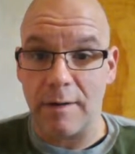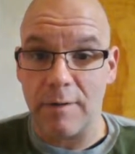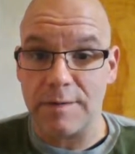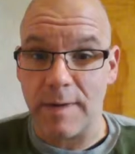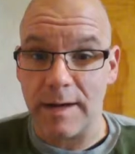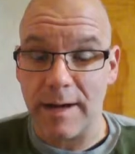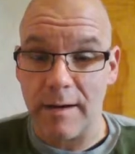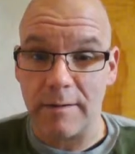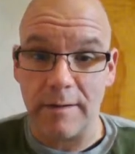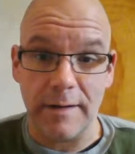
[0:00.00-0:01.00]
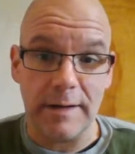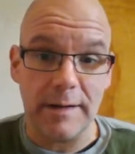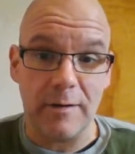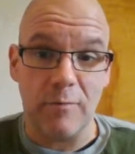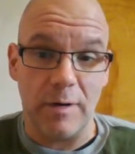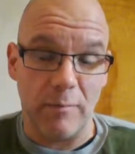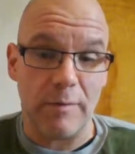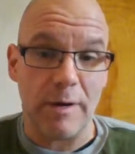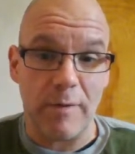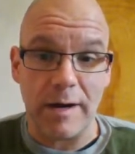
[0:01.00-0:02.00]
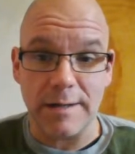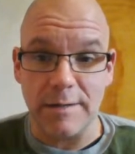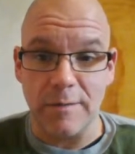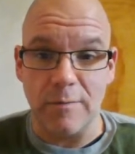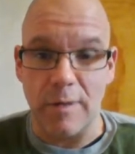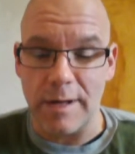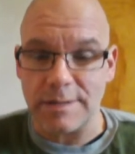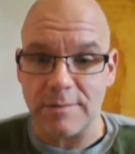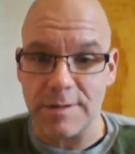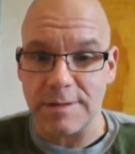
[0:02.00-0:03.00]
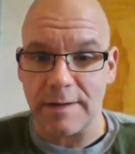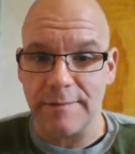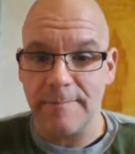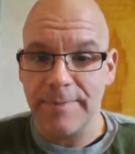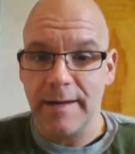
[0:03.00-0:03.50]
like what is my character like, what do I want to do, all that sort of stuff.